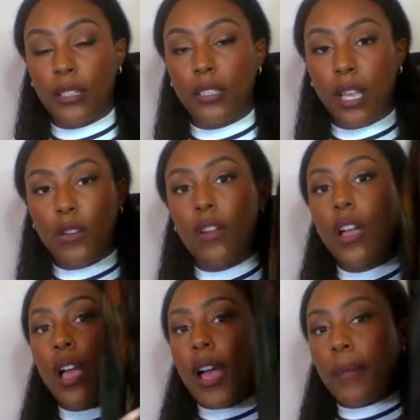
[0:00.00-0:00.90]
So
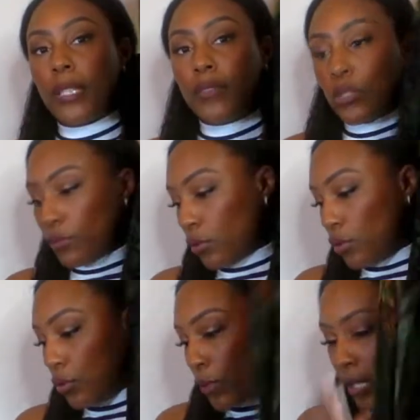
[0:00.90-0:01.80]
I believe this one will
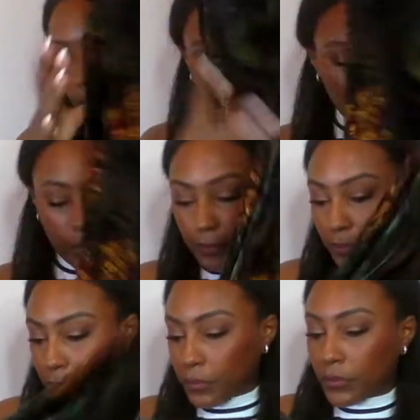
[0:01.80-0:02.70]
do pretty good,
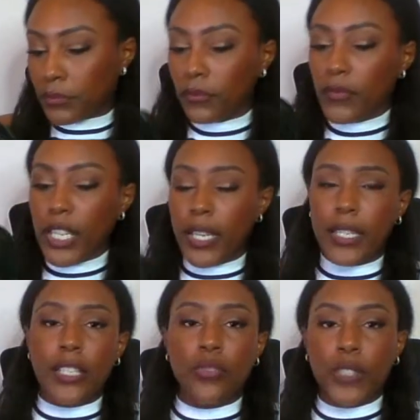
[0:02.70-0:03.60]

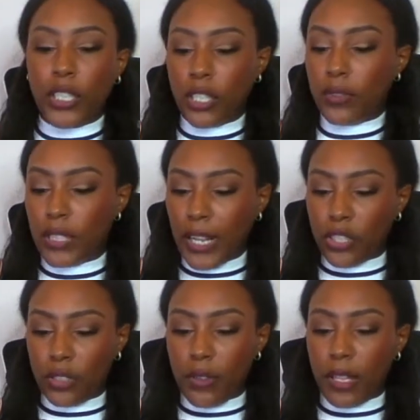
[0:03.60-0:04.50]
and it's really cute. Did I
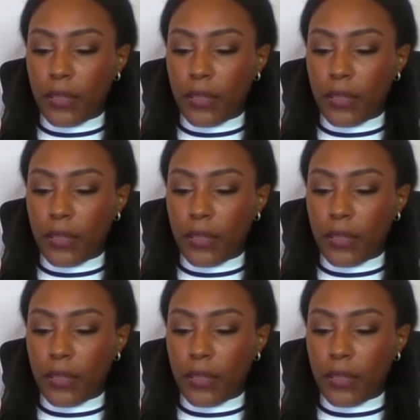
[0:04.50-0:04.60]
show you all the